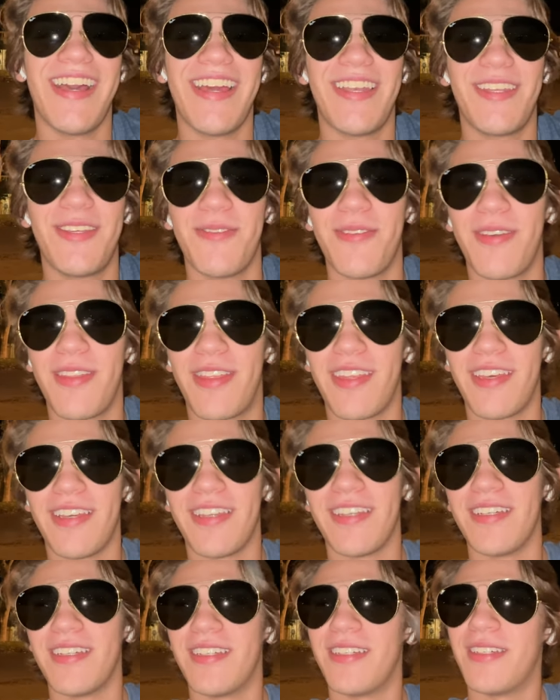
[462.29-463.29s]
you with
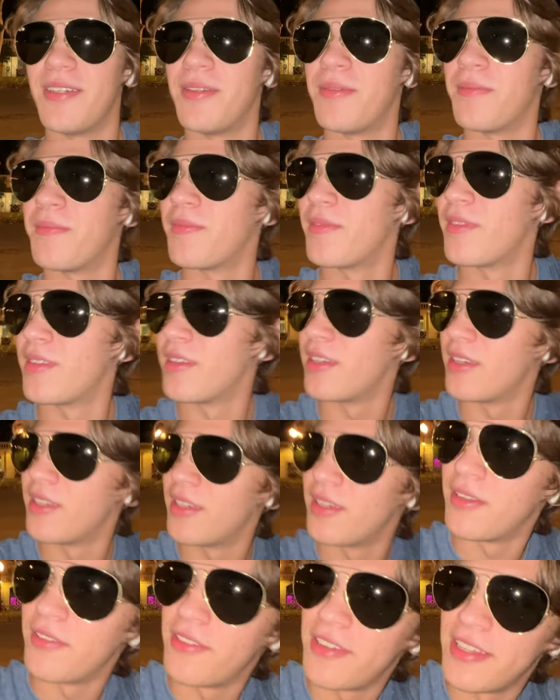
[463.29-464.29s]
a
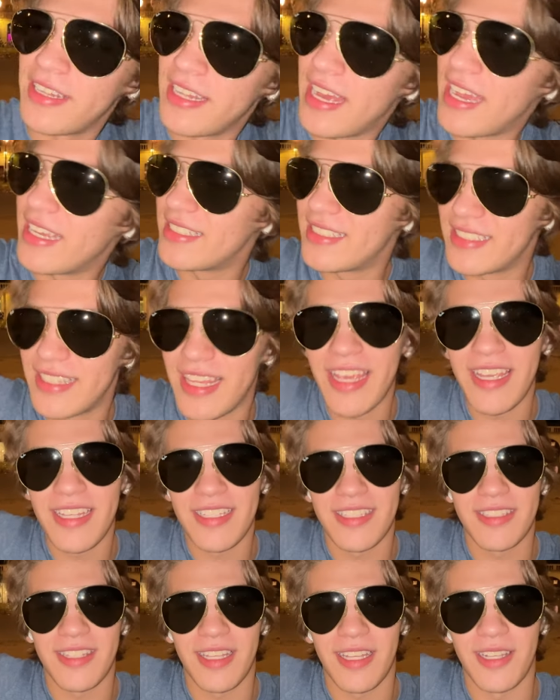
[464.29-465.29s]
nice
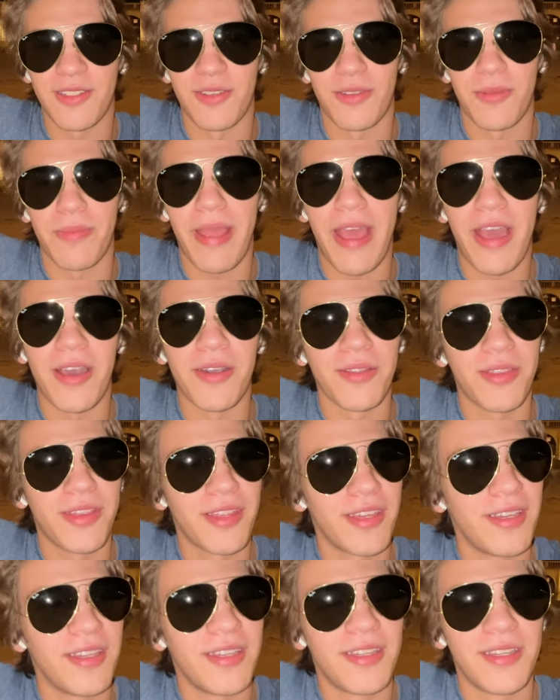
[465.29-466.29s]
taste in your mouth,
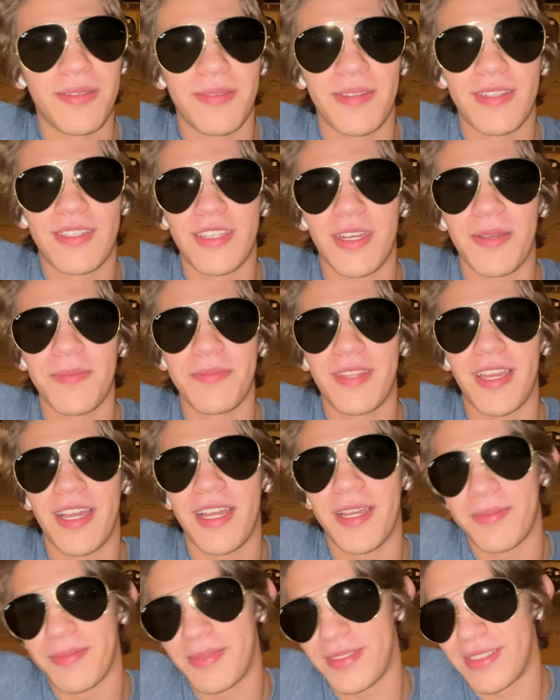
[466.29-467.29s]
but
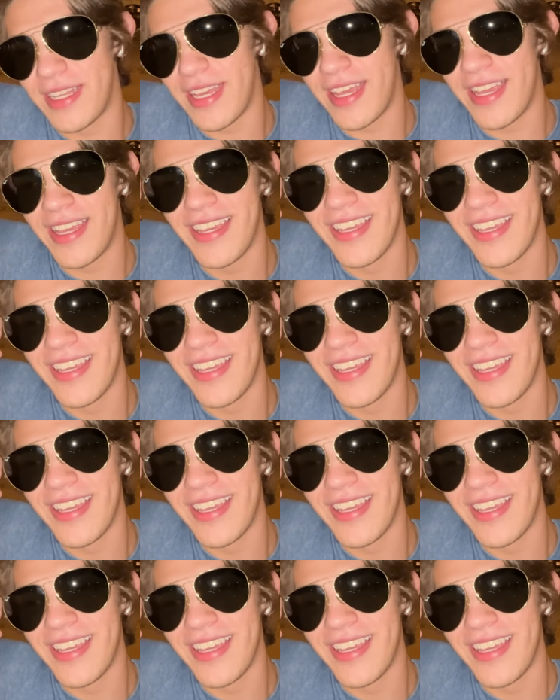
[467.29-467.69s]
sometimes they